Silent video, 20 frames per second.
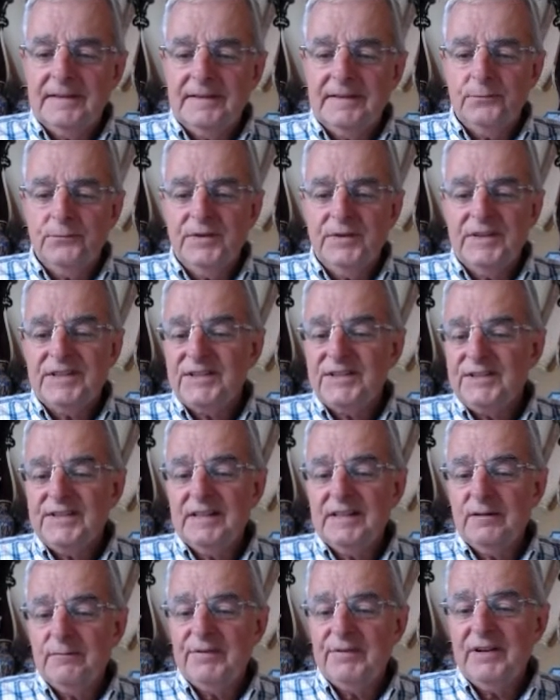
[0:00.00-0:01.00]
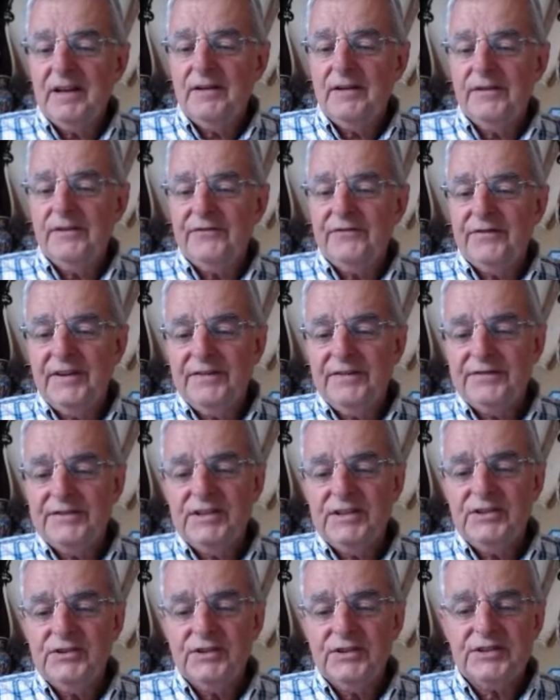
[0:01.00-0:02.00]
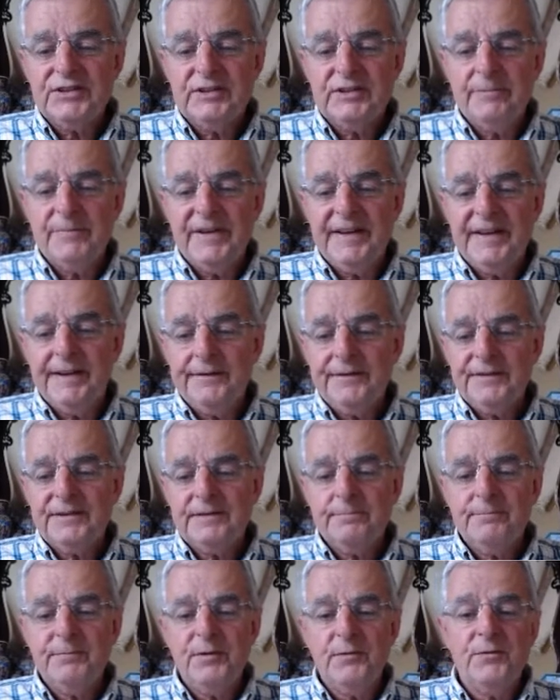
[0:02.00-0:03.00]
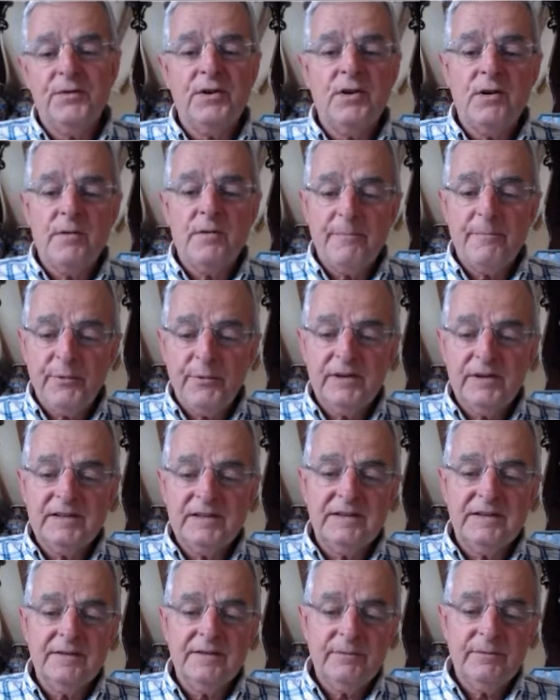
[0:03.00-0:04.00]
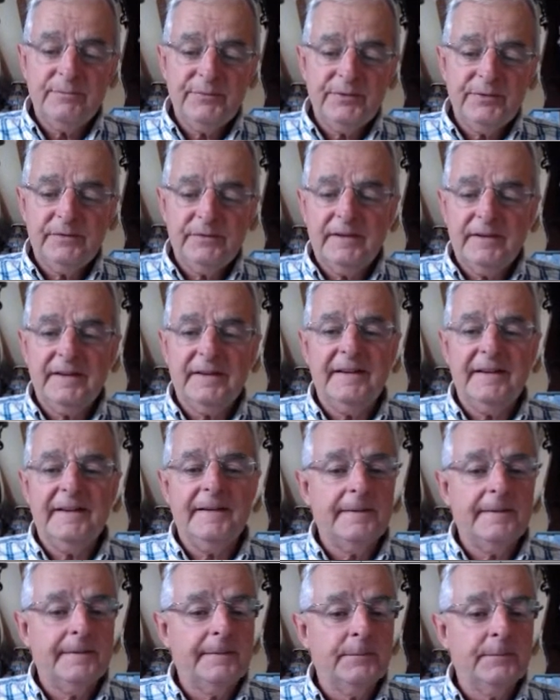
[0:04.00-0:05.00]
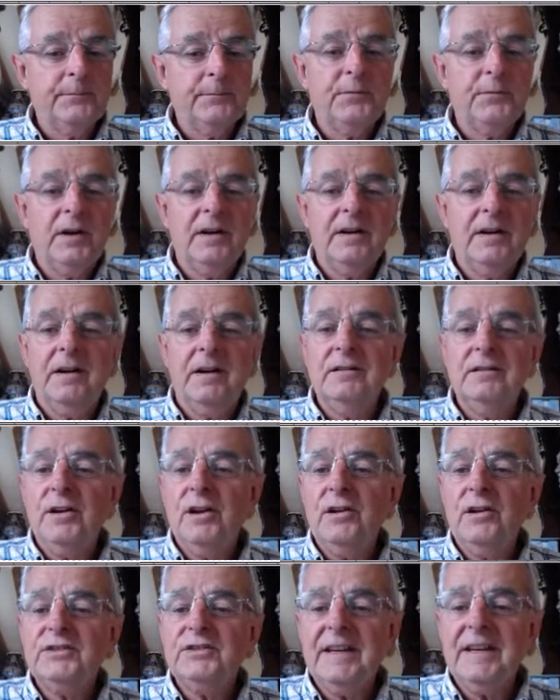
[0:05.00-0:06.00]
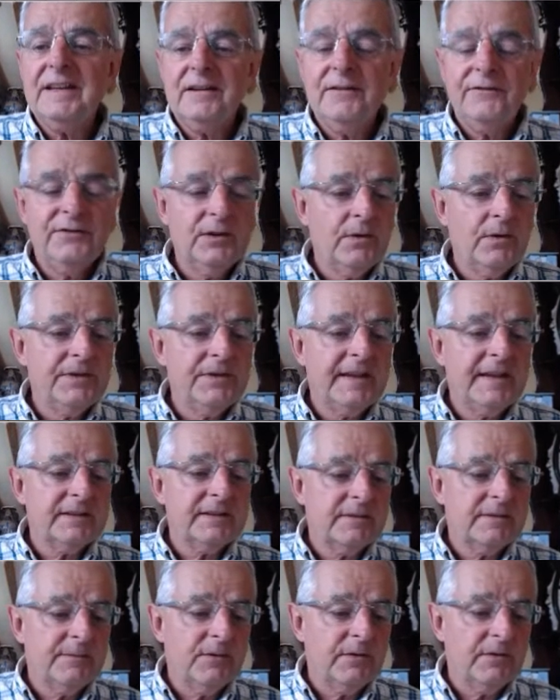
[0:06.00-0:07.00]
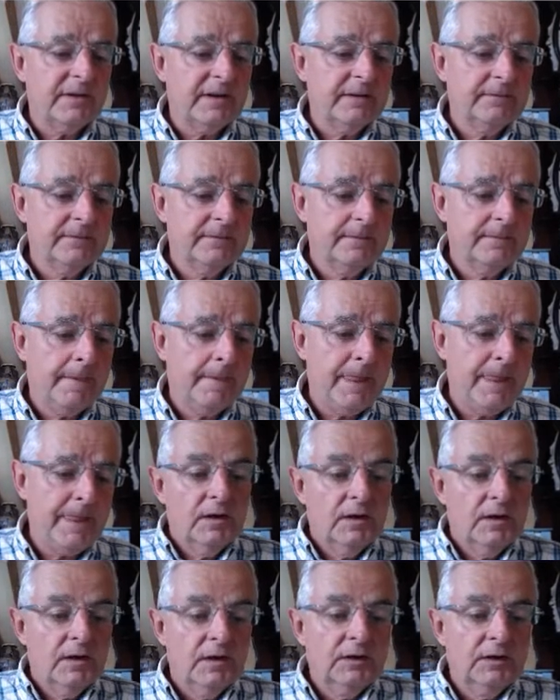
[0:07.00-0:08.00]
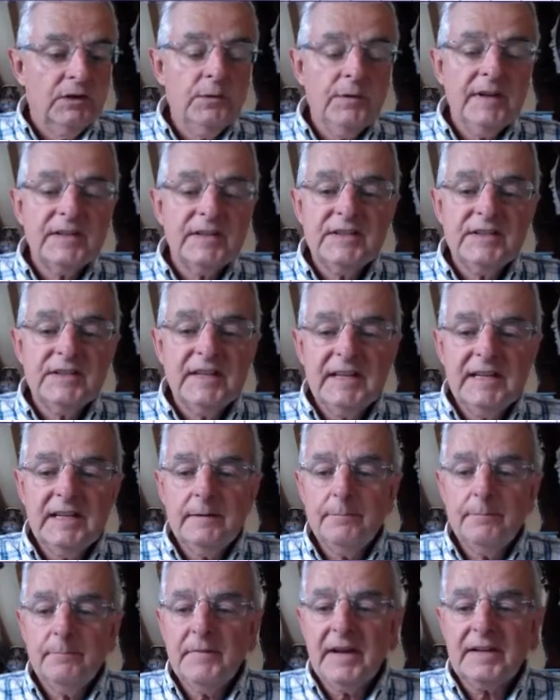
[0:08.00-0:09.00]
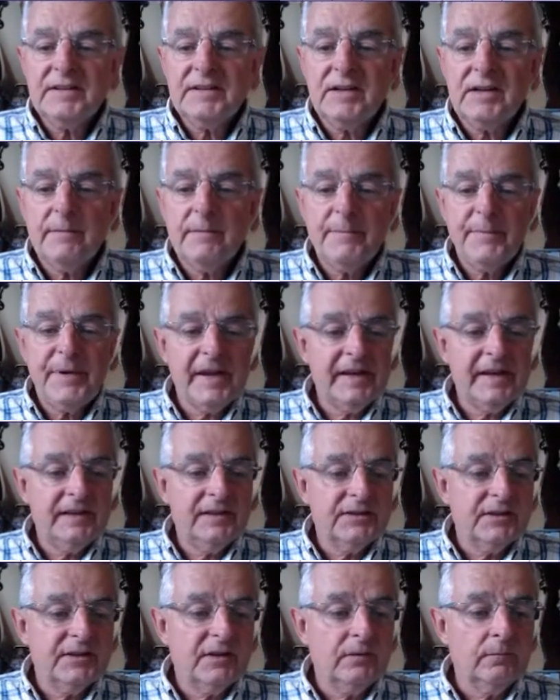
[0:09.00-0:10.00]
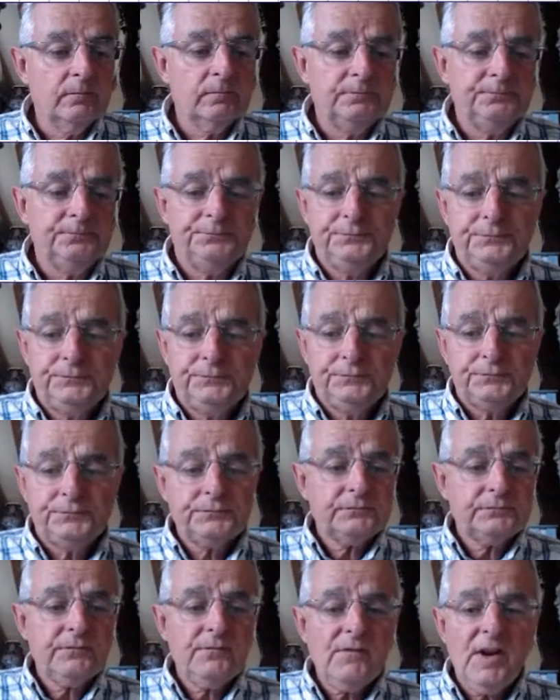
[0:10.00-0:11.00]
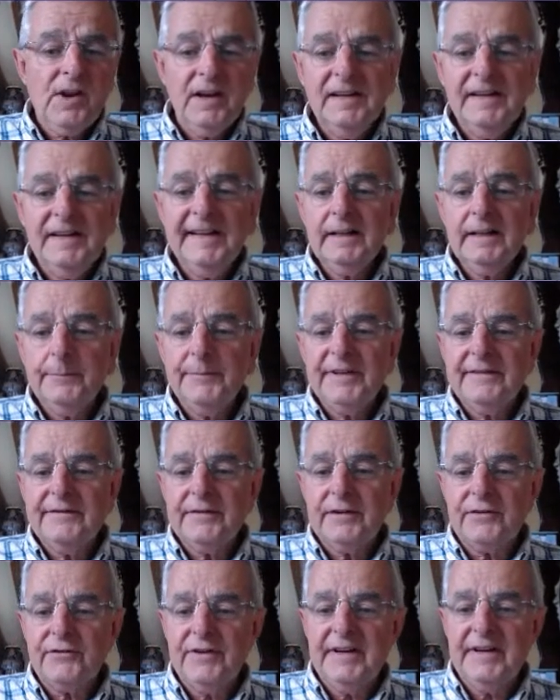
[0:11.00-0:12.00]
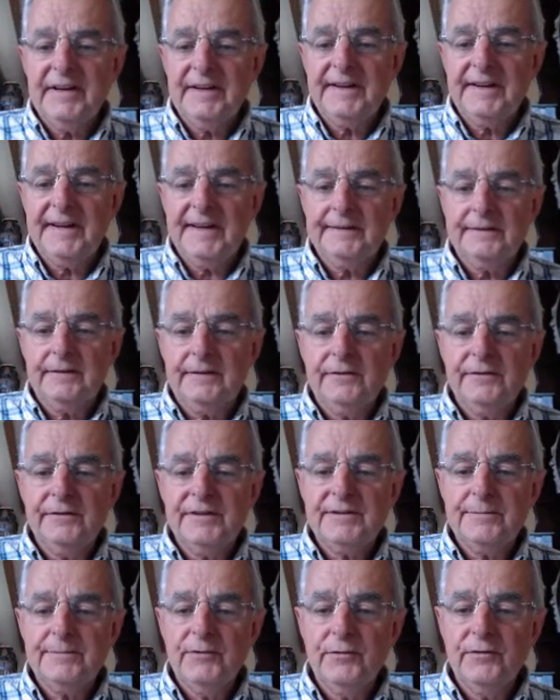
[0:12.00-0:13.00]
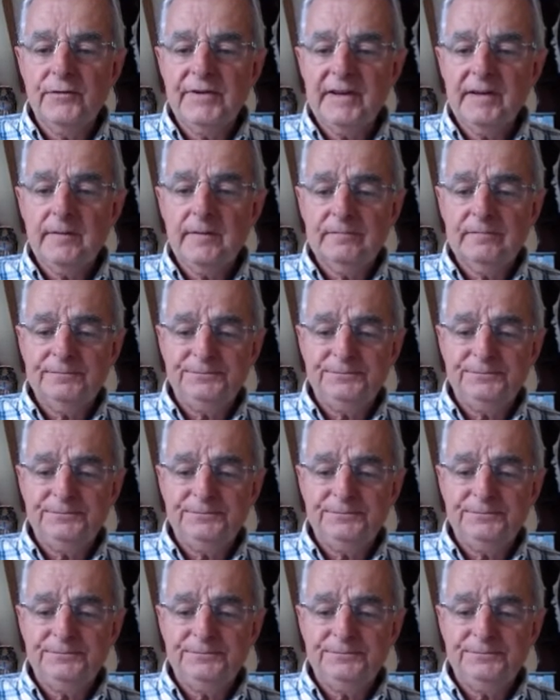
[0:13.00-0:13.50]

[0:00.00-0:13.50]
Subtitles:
We're still below the 50 just about, but we are pointing up. I'll take a view on that tomorrow. USD Mexican peso, a little bit of a green candle this morning.